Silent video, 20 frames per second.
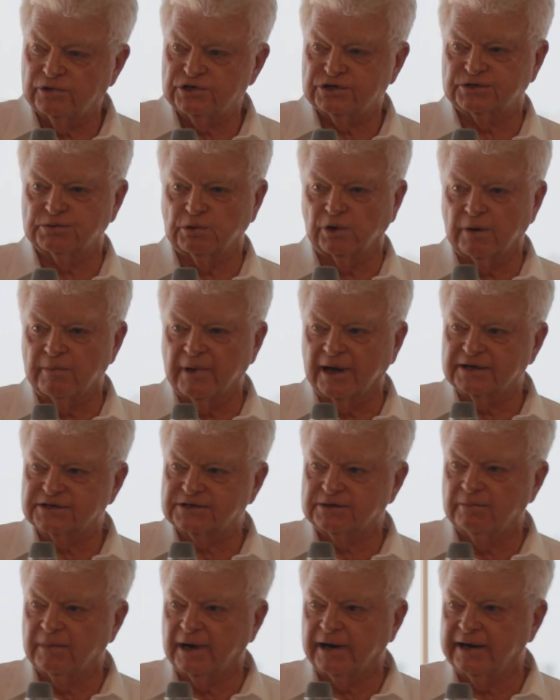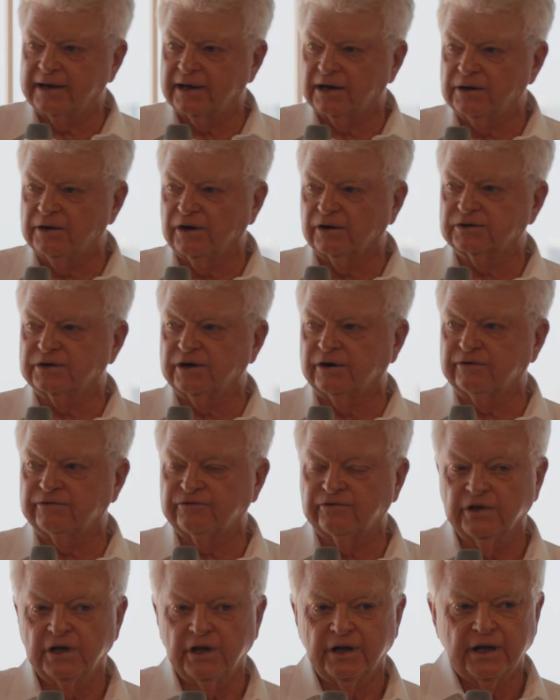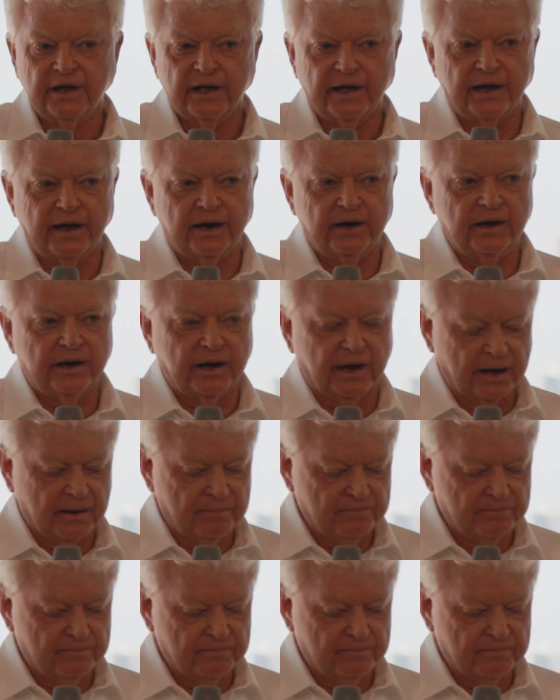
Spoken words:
We just want to make some money, get knocked off, and